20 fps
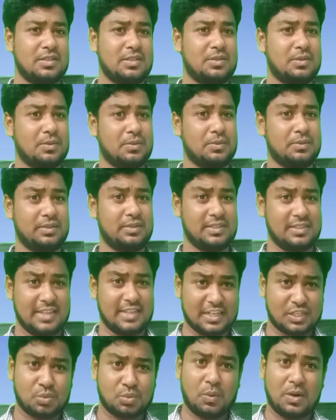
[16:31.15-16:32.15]
So
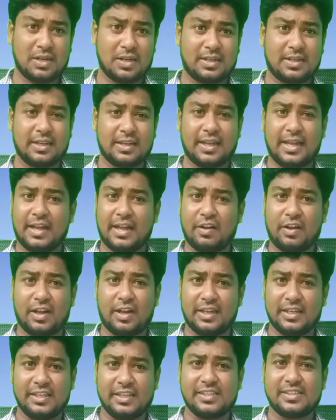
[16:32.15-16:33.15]
that's what
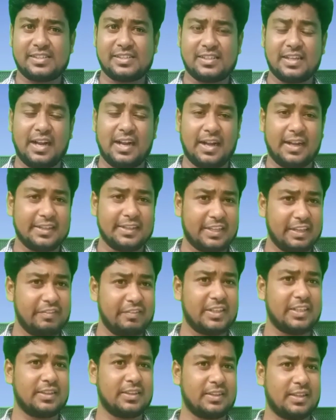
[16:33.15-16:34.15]
is
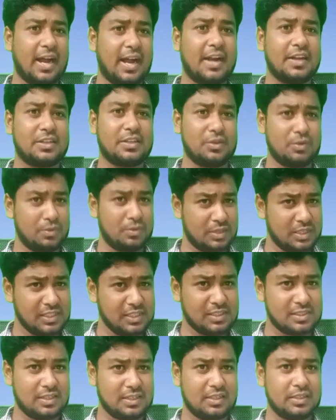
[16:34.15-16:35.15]
given in that
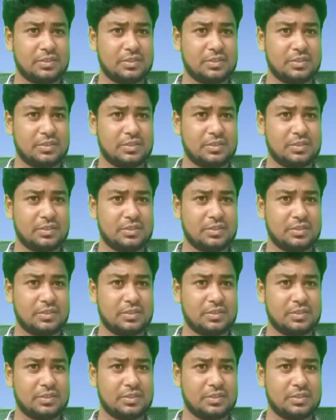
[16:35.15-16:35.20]
notice.